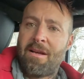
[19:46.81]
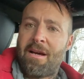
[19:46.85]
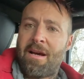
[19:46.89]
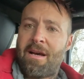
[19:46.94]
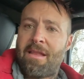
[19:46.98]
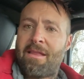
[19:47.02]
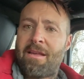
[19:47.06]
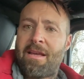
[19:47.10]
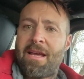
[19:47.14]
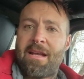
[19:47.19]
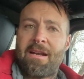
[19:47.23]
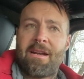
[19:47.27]

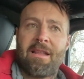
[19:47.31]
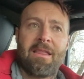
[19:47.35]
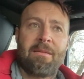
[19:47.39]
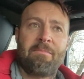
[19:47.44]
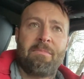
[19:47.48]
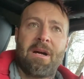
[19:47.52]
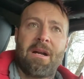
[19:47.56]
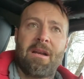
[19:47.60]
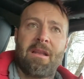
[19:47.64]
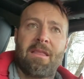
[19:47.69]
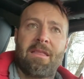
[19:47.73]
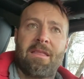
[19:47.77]
at the end of the
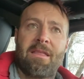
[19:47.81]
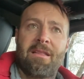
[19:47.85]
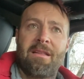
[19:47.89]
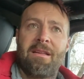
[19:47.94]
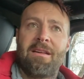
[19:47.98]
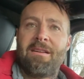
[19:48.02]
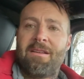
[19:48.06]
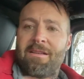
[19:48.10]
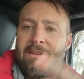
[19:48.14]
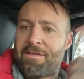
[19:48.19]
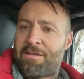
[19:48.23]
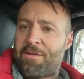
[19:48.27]
month
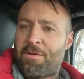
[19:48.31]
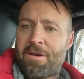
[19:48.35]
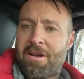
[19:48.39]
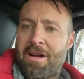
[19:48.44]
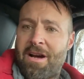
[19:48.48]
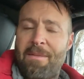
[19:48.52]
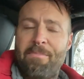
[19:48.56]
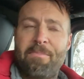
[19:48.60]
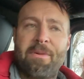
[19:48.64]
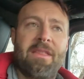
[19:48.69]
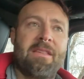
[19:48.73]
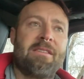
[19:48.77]
so it
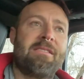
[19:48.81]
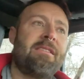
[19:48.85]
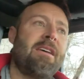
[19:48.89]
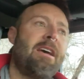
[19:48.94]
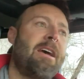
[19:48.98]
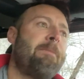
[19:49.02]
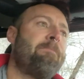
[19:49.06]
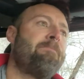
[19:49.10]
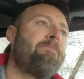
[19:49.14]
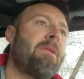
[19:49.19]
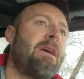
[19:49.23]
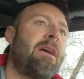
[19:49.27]
can't be the
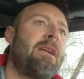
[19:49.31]
same.